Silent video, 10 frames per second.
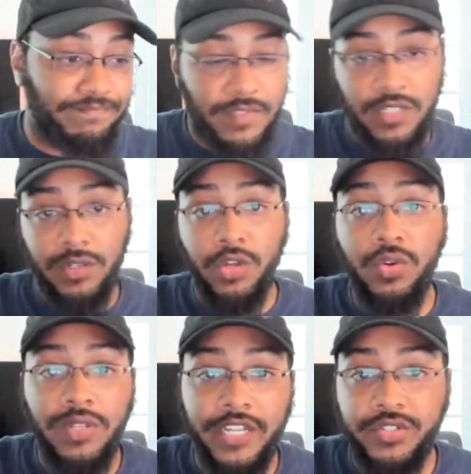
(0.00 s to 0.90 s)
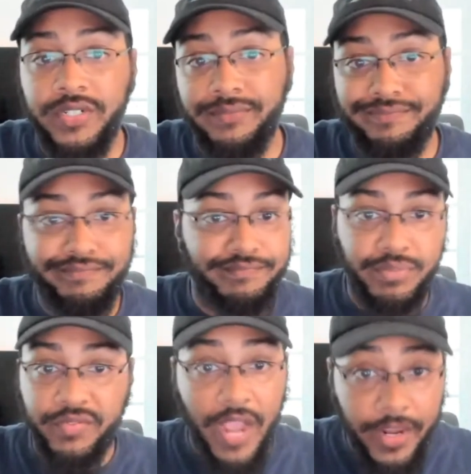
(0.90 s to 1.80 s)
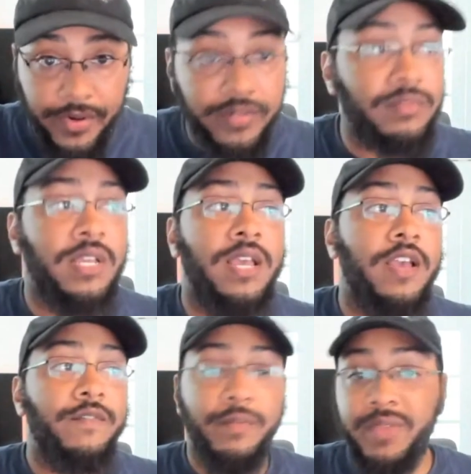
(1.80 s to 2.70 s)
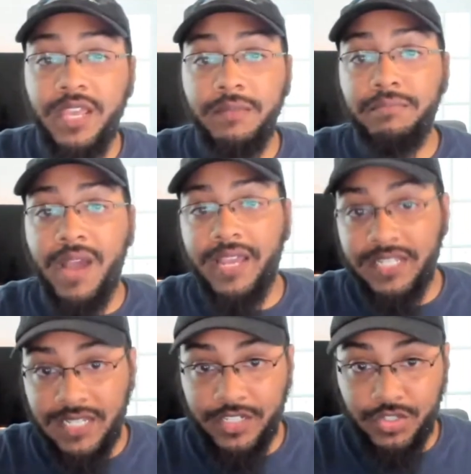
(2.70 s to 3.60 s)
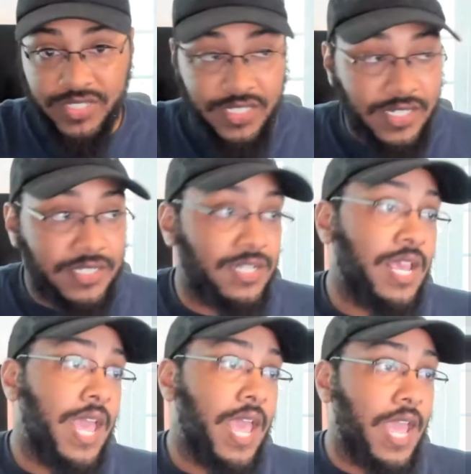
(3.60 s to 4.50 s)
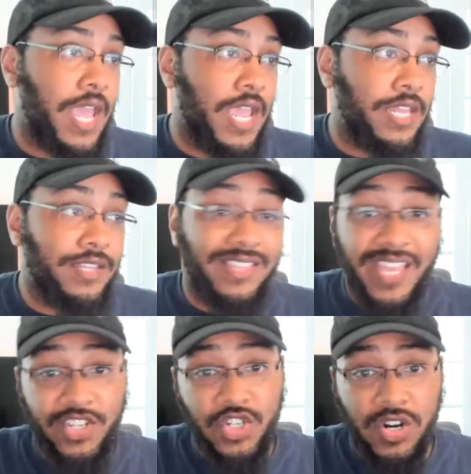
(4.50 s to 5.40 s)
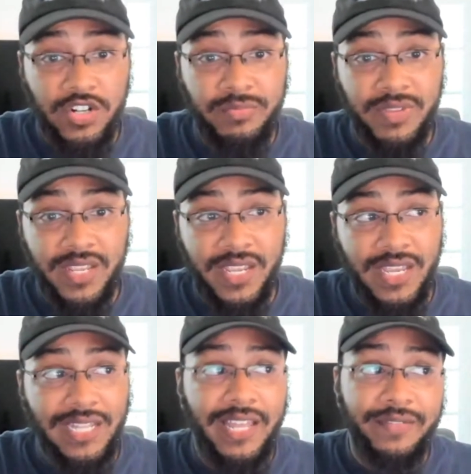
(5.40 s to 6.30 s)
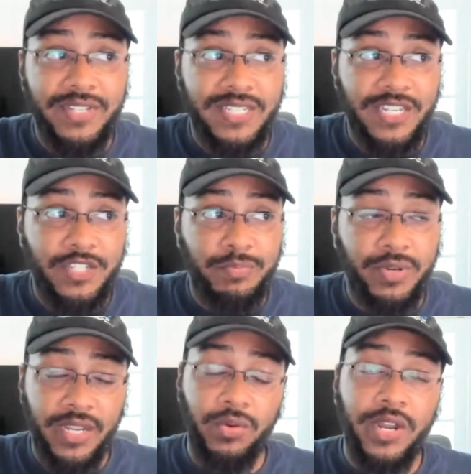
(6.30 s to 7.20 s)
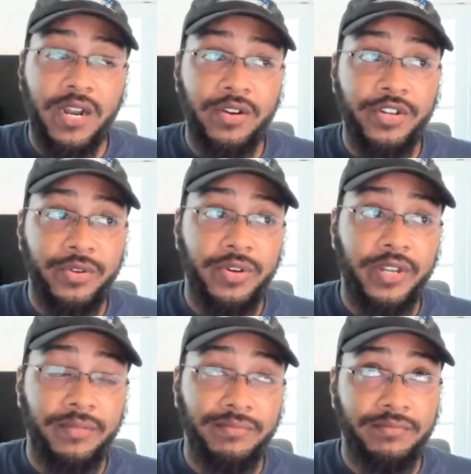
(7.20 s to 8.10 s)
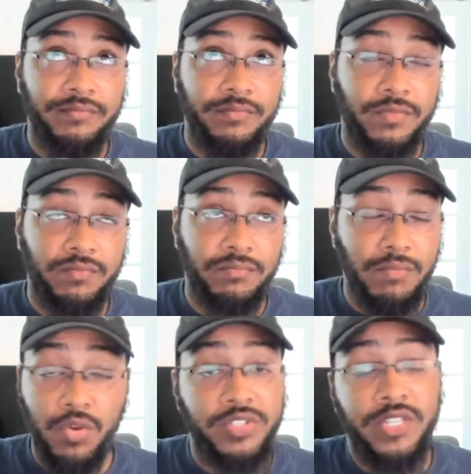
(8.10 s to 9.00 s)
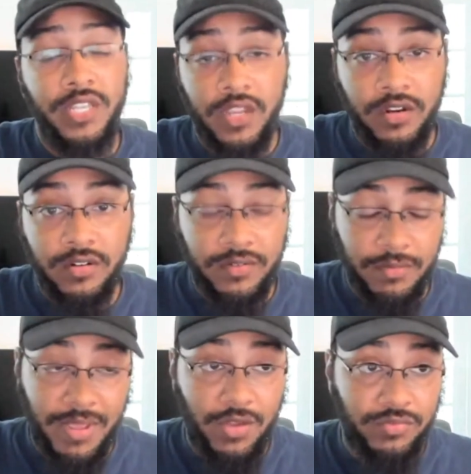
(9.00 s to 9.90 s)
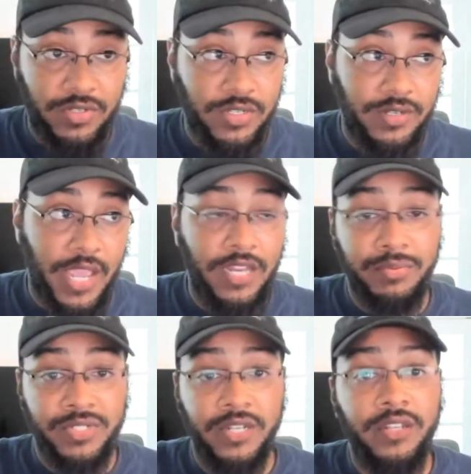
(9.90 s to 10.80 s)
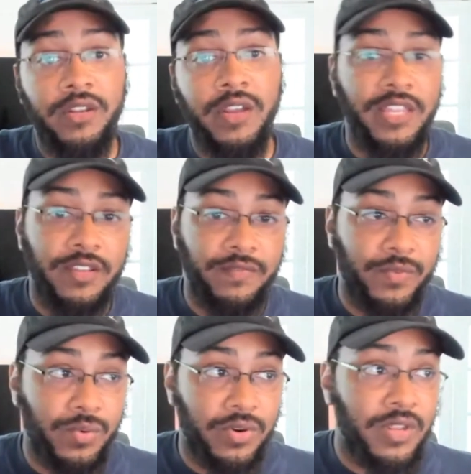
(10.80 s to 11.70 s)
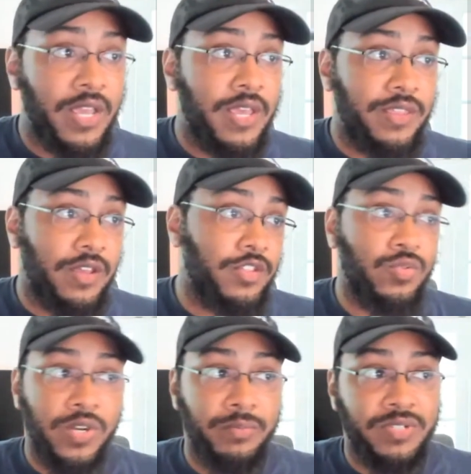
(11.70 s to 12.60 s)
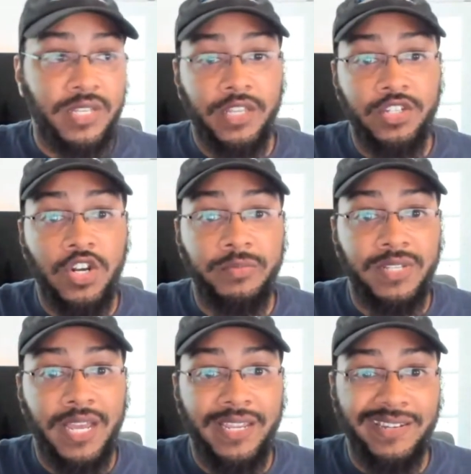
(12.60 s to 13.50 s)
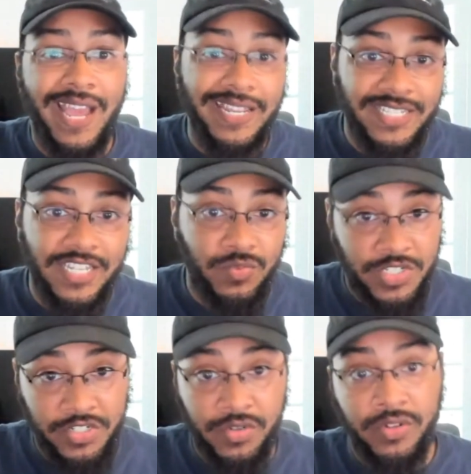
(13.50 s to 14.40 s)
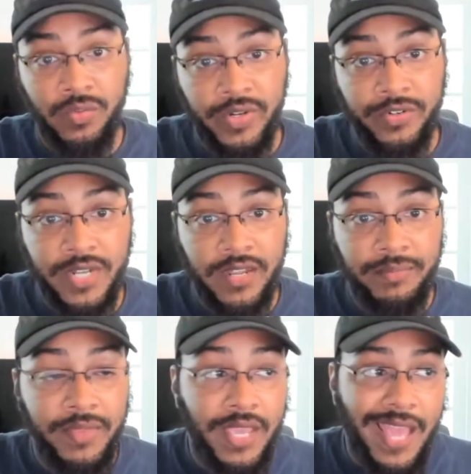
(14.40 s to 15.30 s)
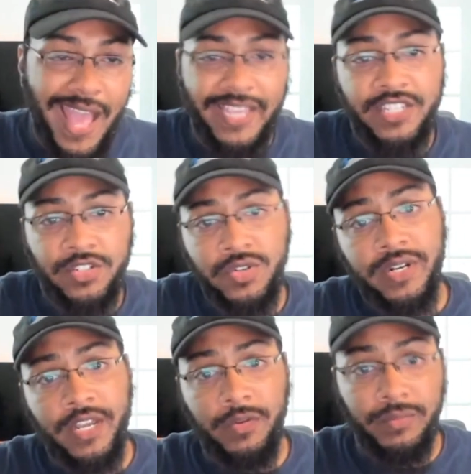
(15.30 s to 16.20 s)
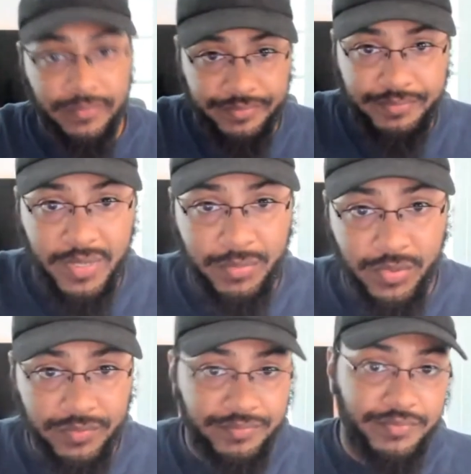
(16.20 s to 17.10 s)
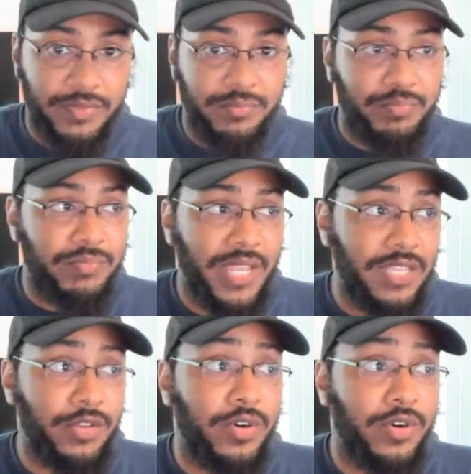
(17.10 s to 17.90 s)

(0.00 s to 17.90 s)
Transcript: electric provider. For me, mine is Electricity's, and they charge me 11 cents per kilowatt hour during most of the year, about good 80% of the year. And then for the other 20%, they charge me like 9 cents, which is during the winter time. I guess they're trying to help people heat their